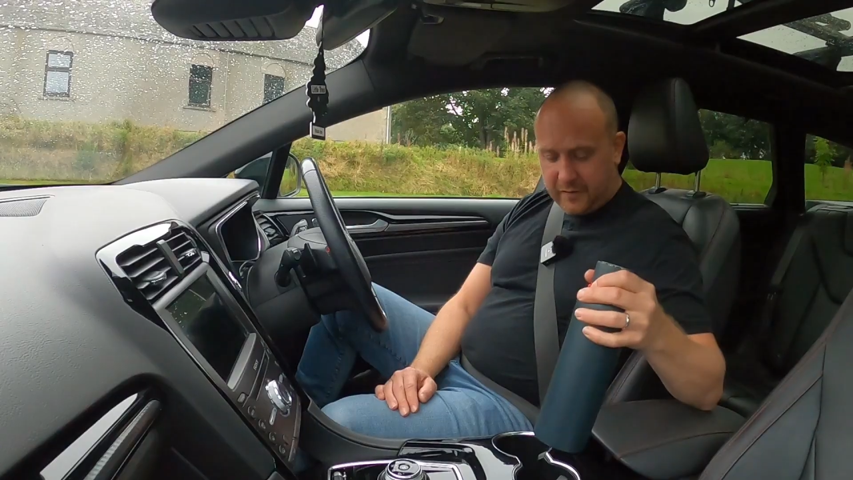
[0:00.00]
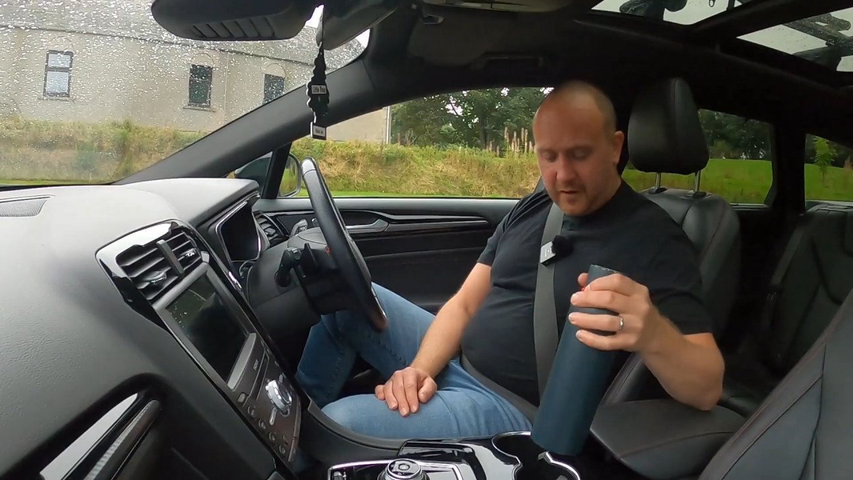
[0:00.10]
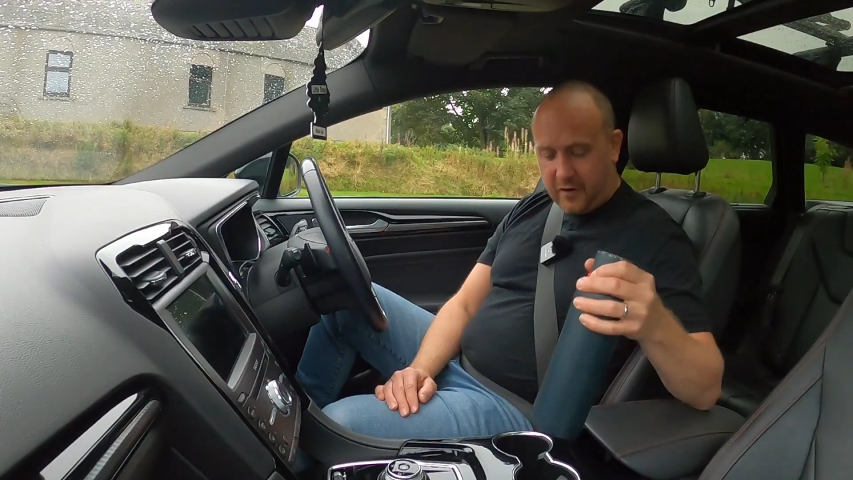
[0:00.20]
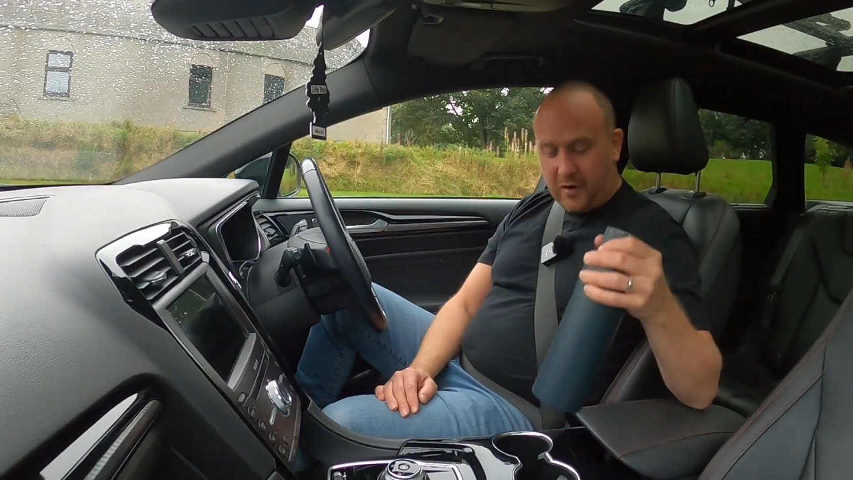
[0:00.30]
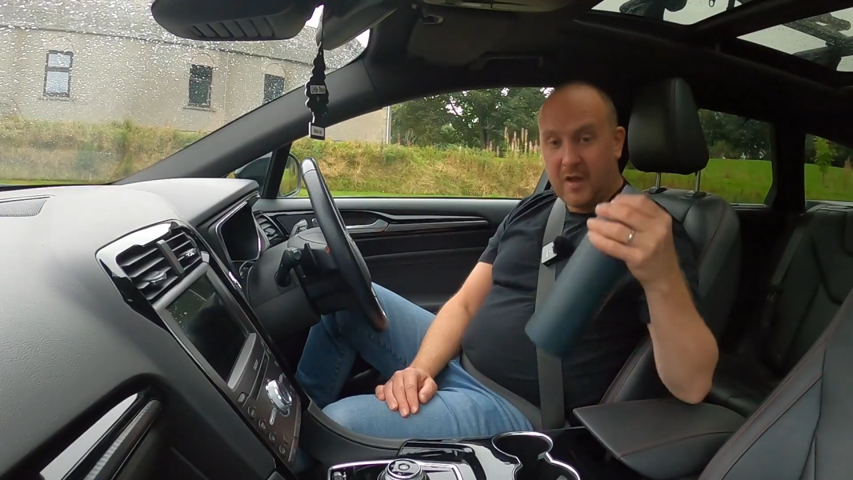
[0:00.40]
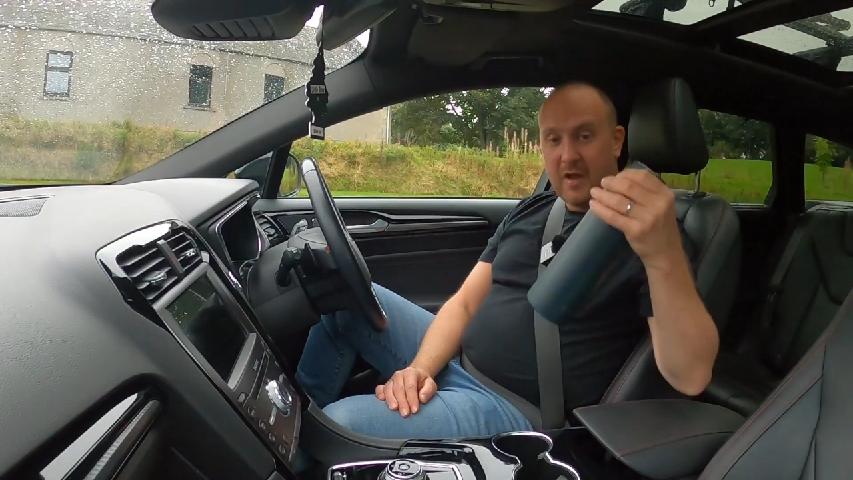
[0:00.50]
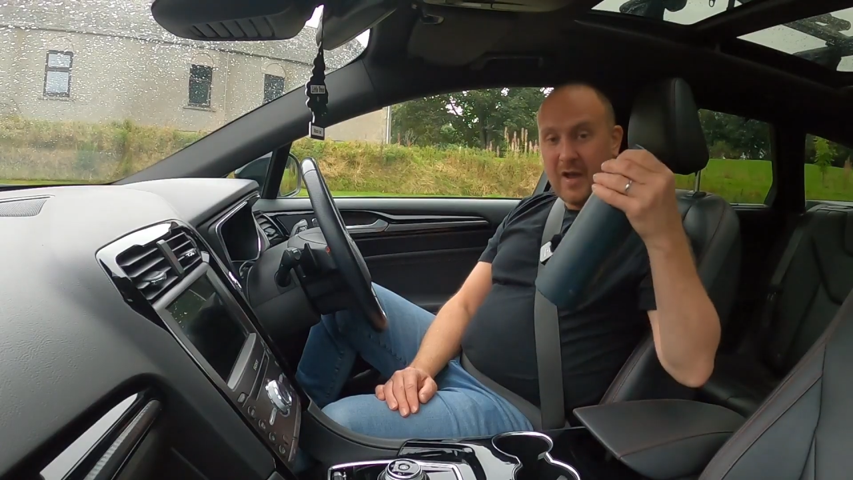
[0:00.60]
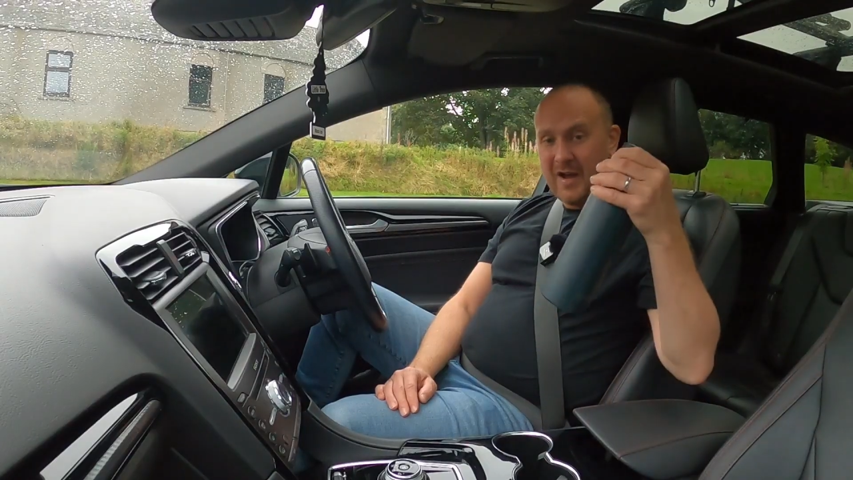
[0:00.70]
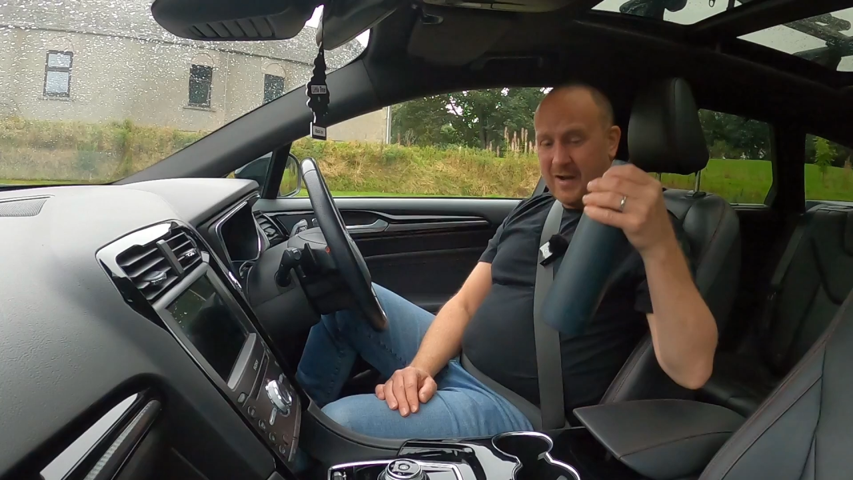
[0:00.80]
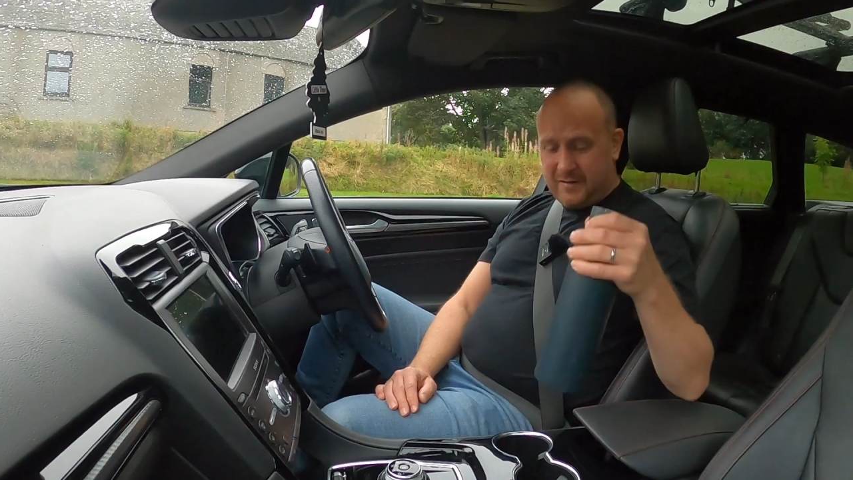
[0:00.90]
than the other,
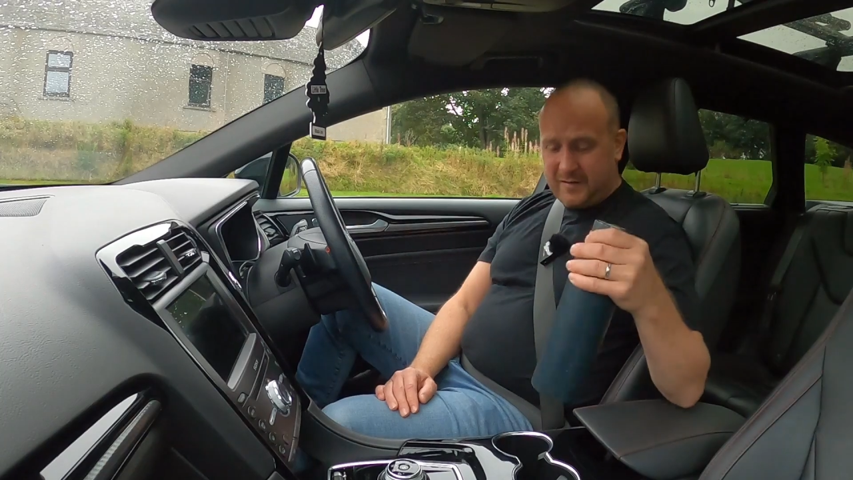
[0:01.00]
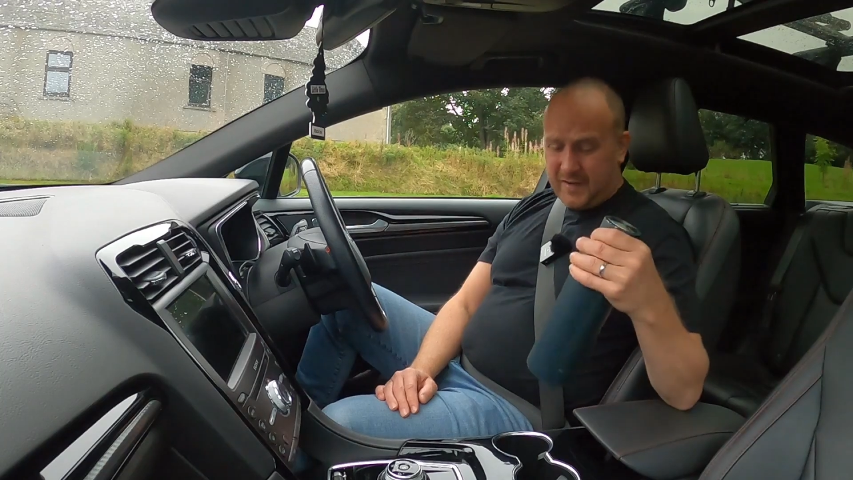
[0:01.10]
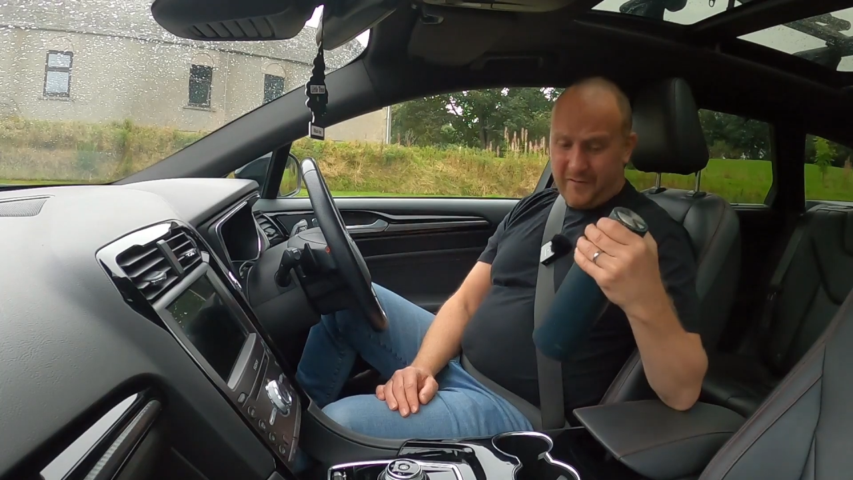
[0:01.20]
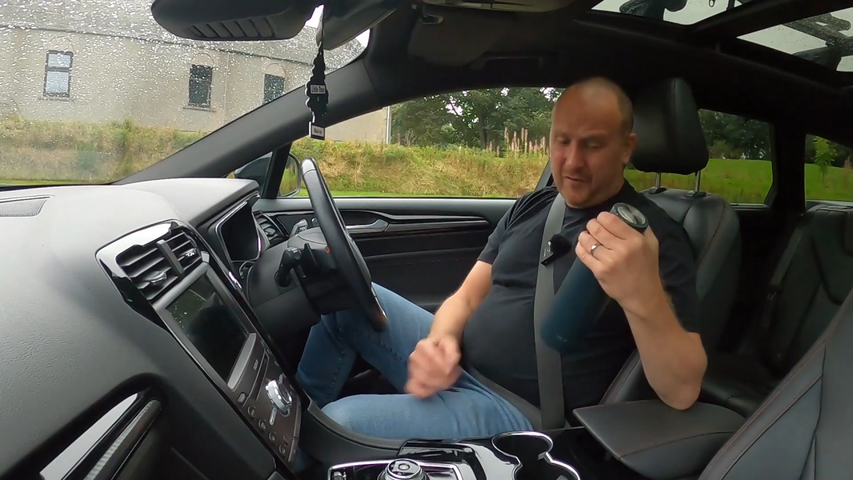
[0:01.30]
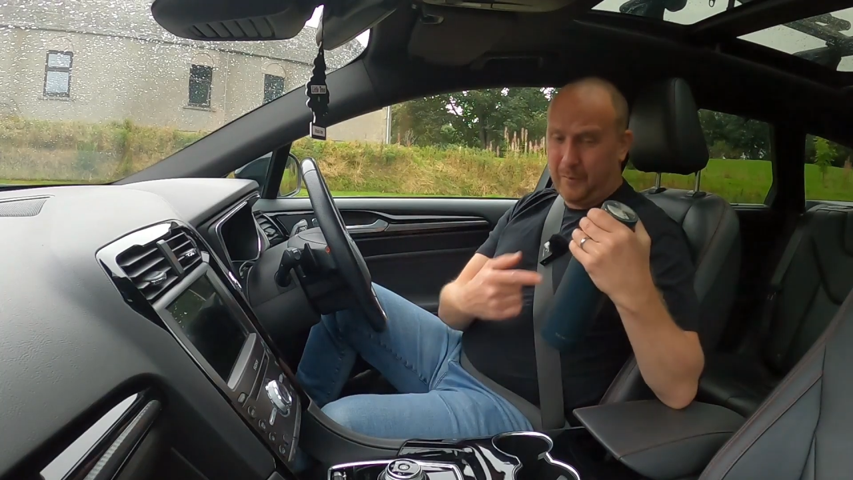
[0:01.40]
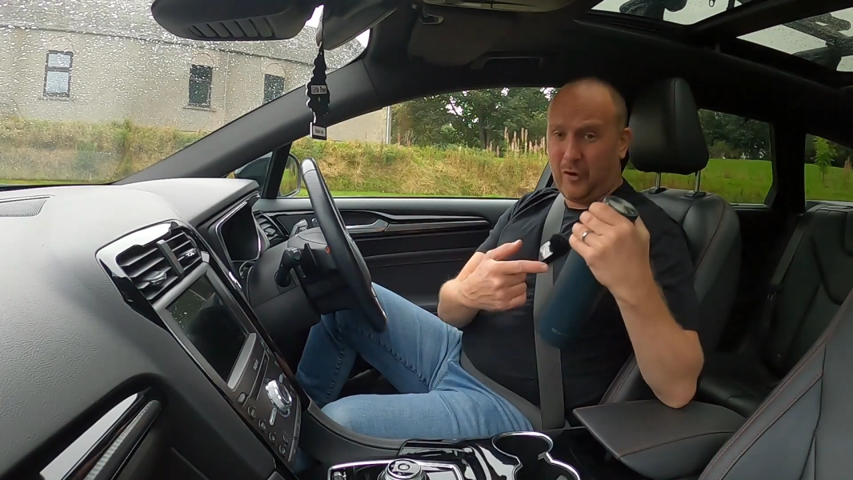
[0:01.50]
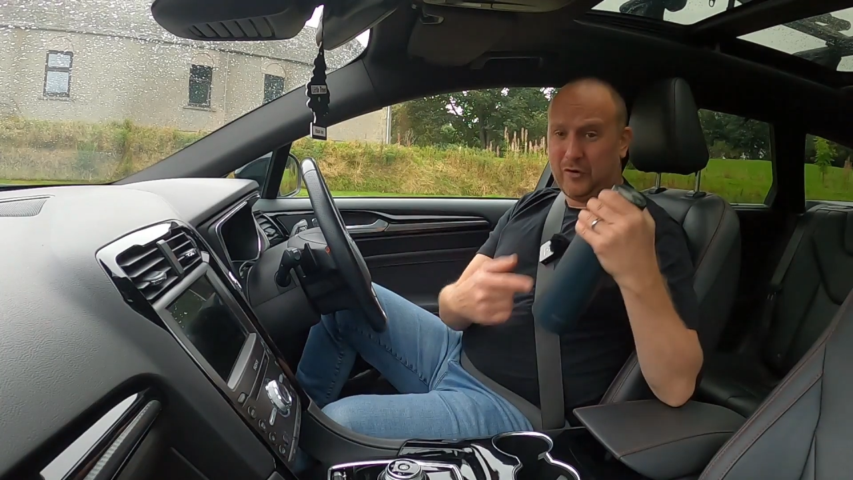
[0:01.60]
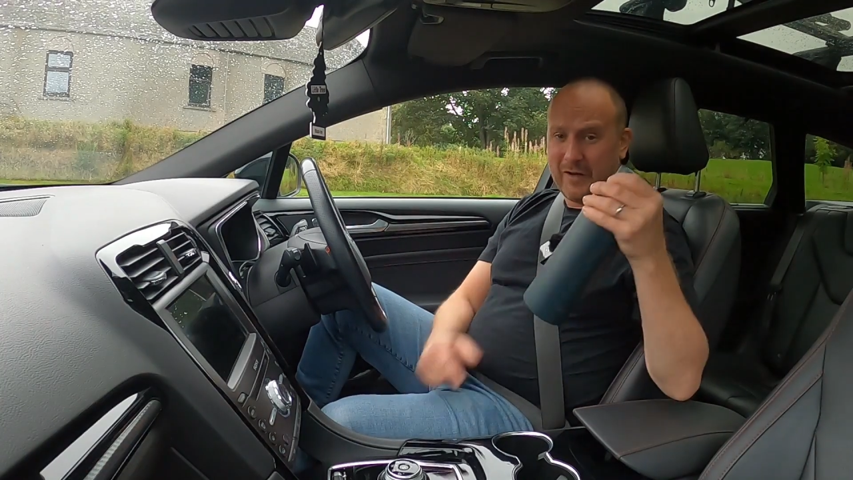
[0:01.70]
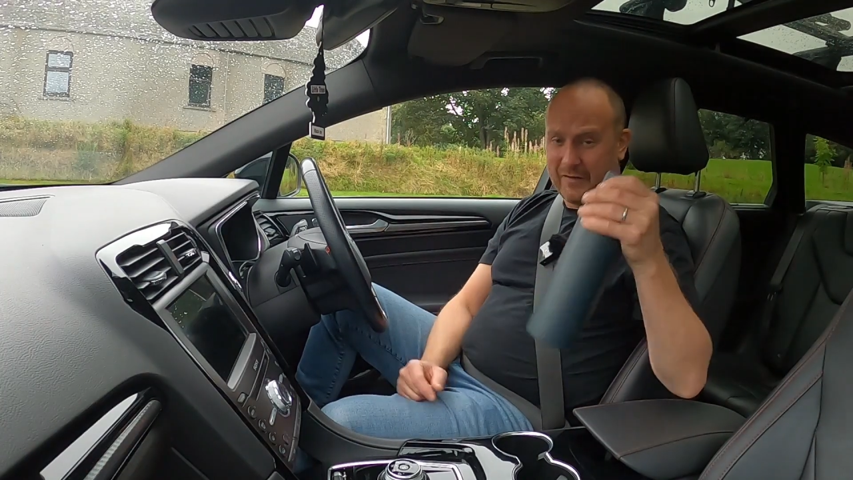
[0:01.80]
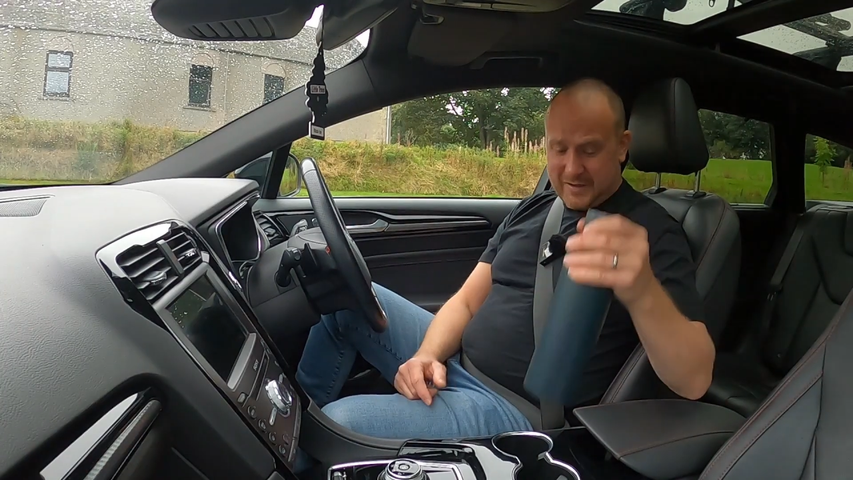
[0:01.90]
and yeah, for a bolt
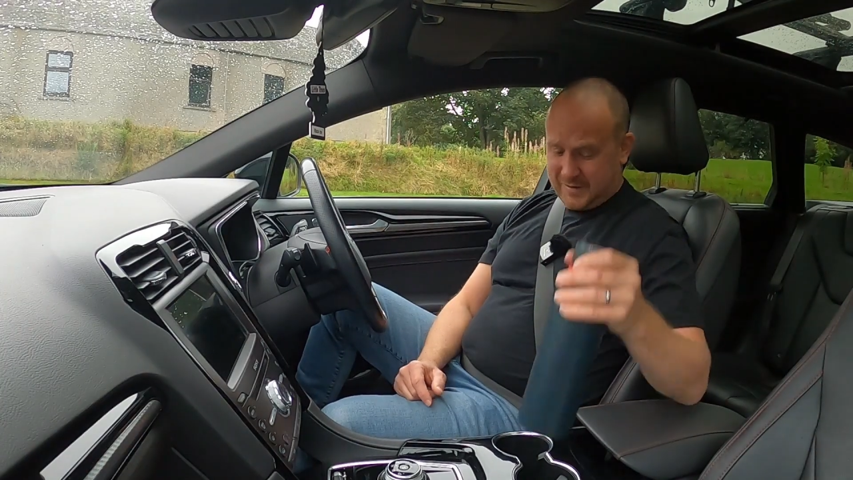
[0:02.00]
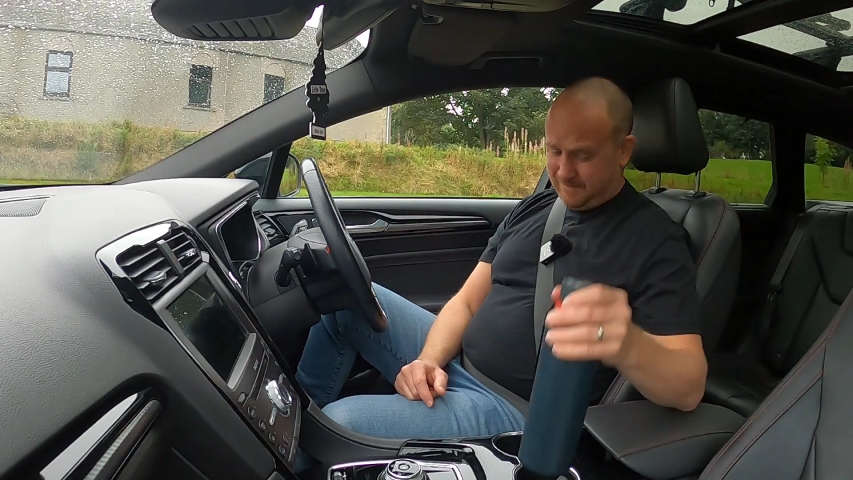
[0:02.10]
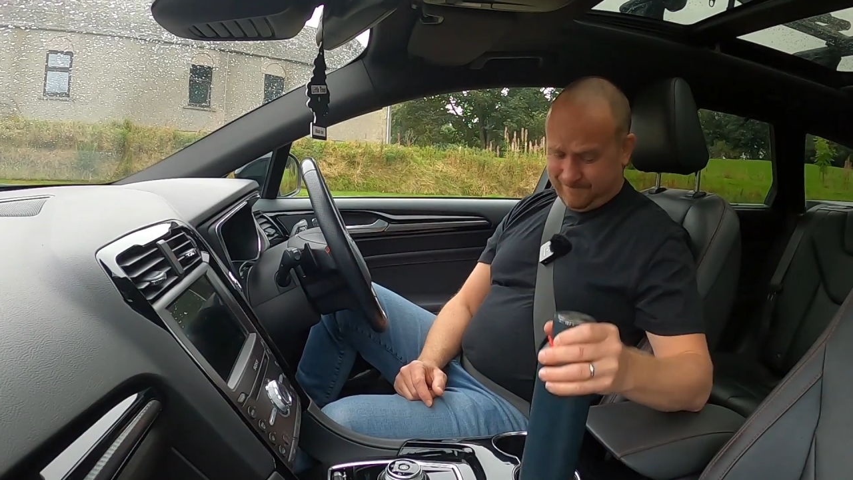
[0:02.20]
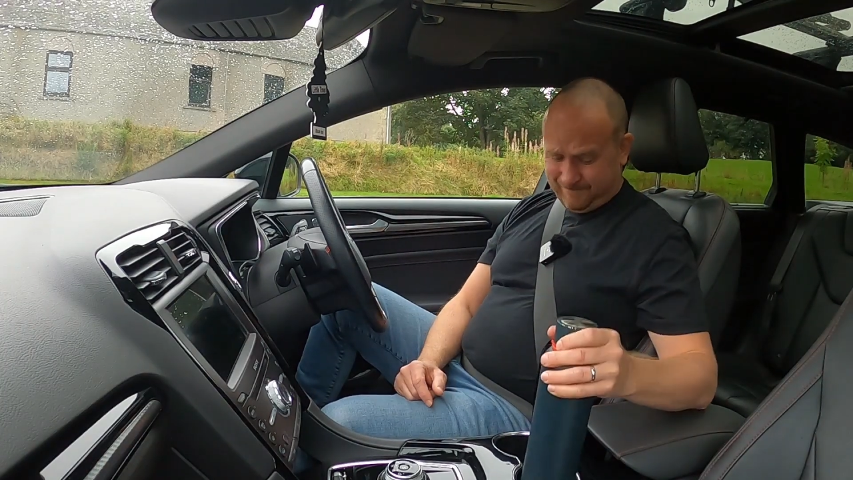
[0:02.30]
like this,